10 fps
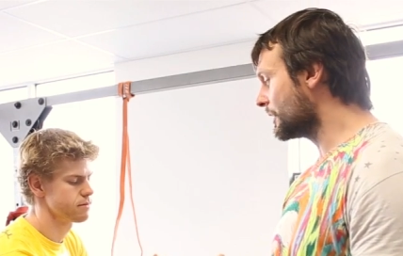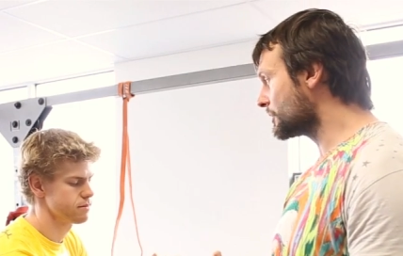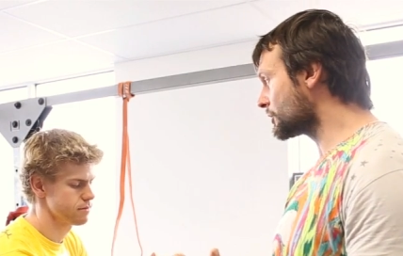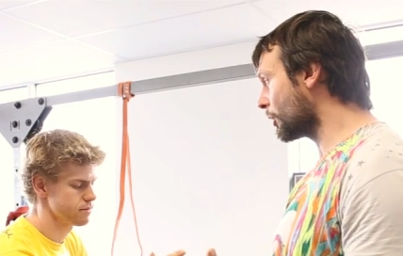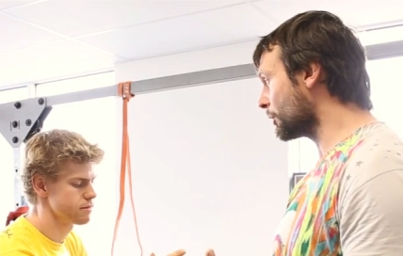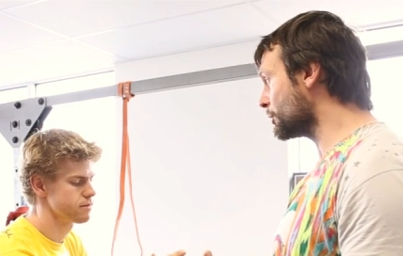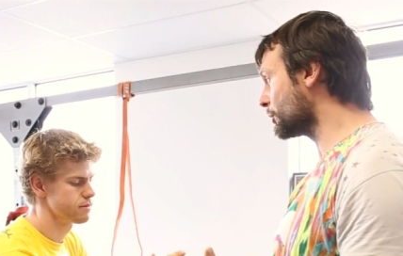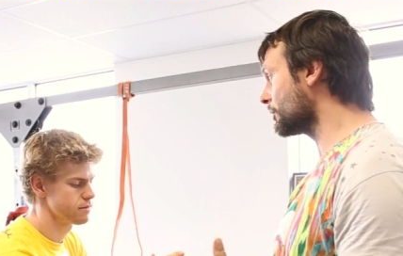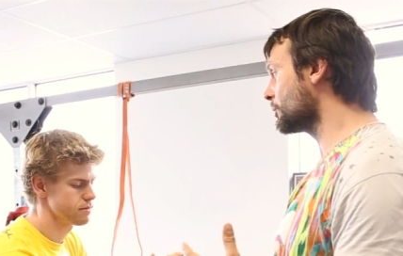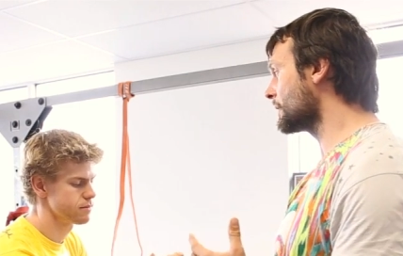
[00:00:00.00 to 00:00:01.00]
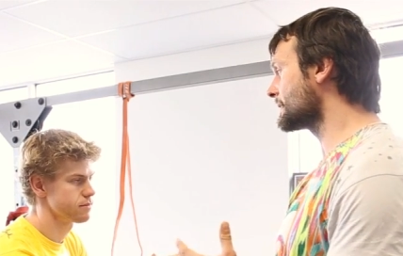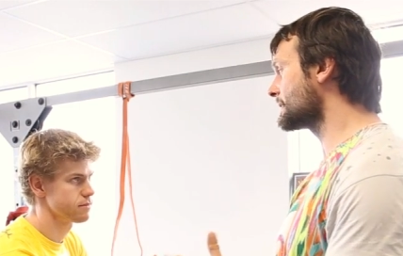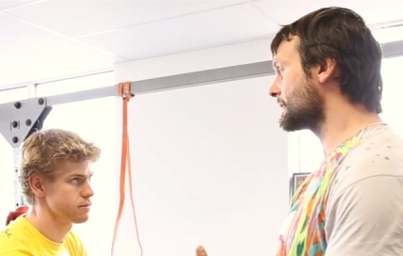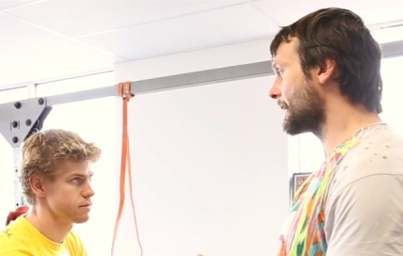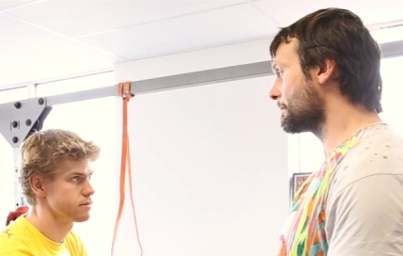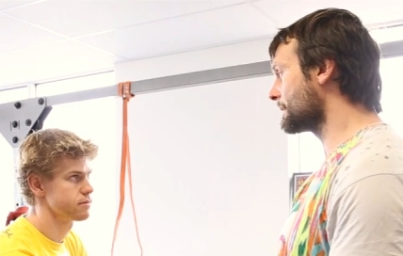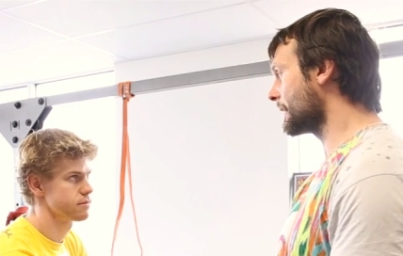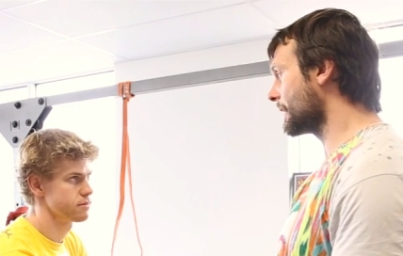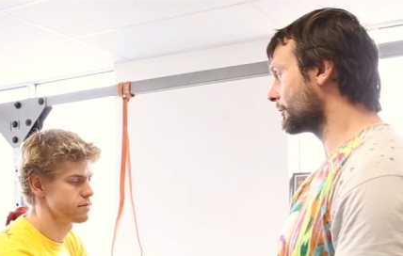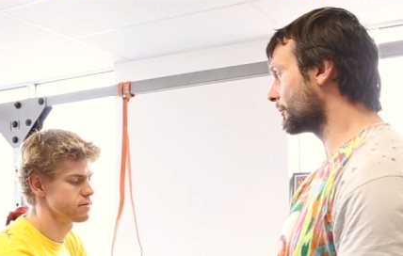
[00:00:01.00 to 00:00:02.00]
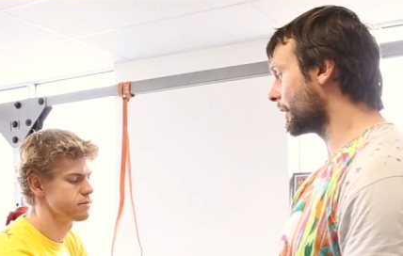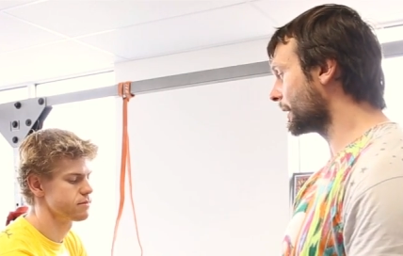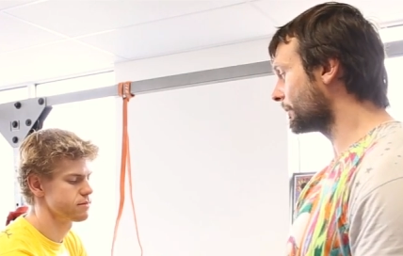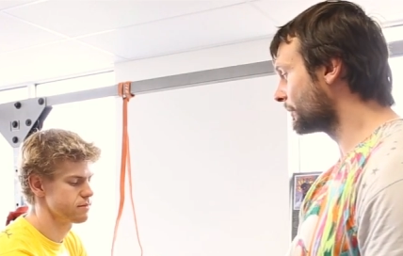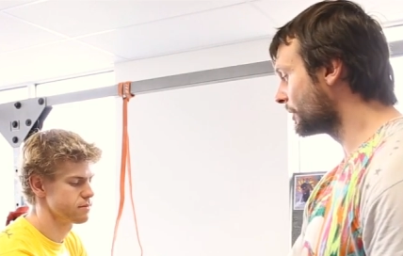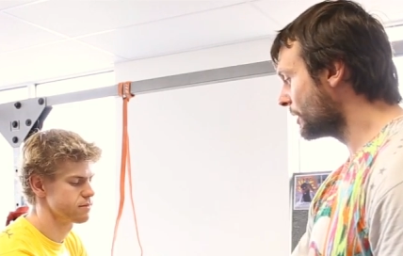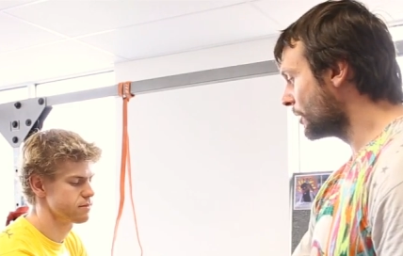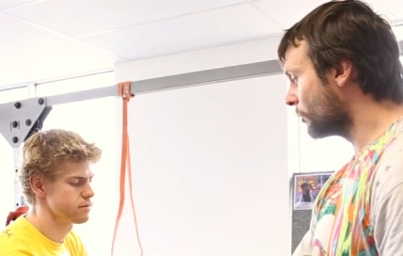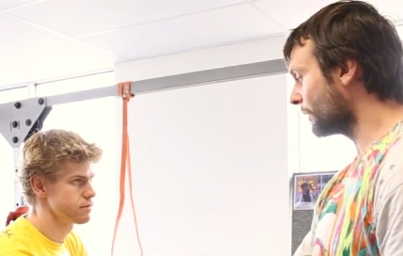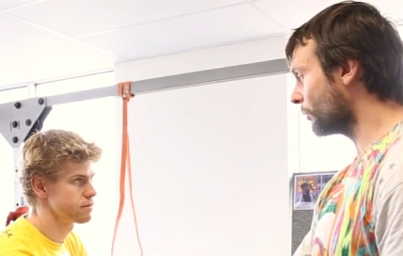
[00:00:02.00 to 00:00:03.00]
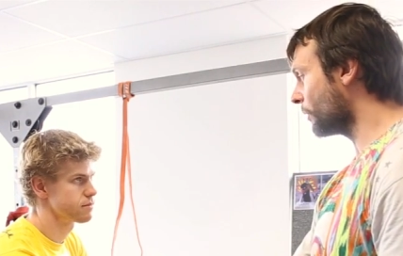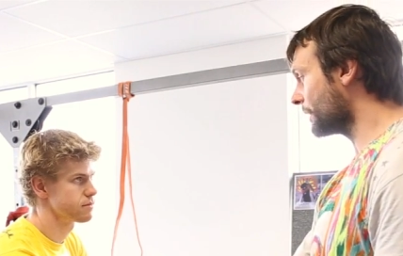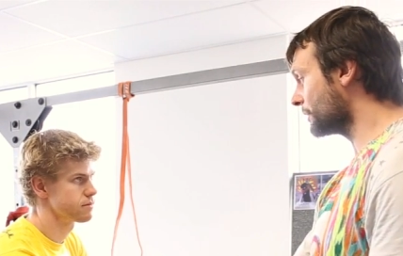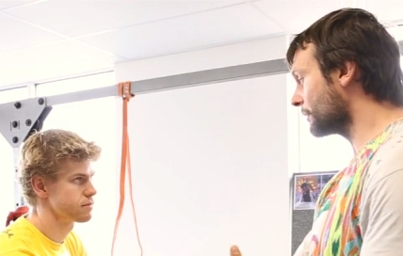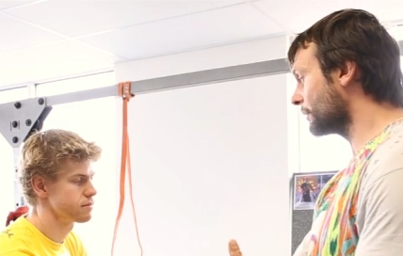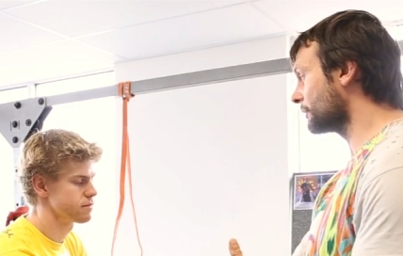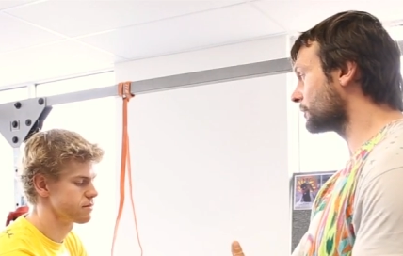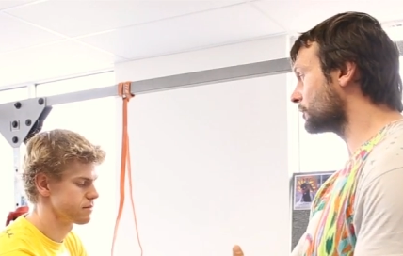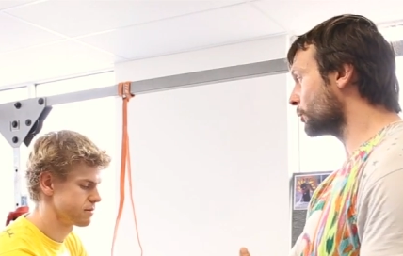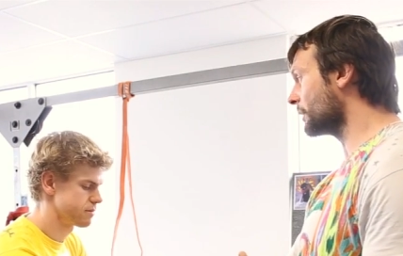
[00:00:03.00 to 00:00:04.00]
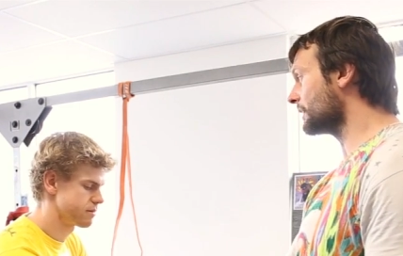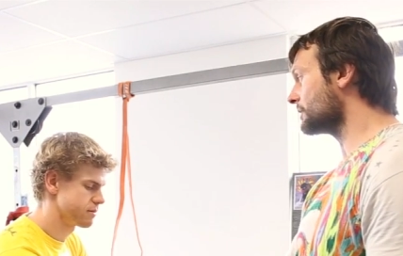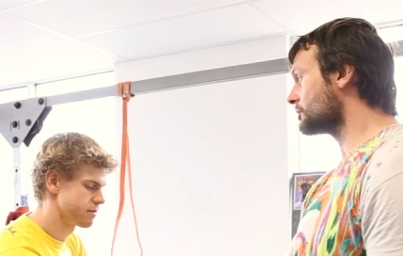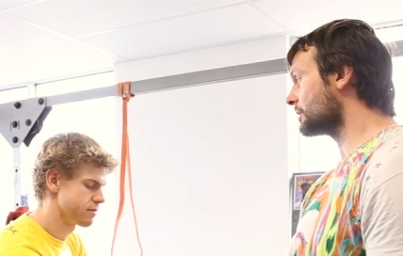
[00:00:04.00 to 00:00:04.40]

Speaker 1: So you can do that same thing, right? When you're doing these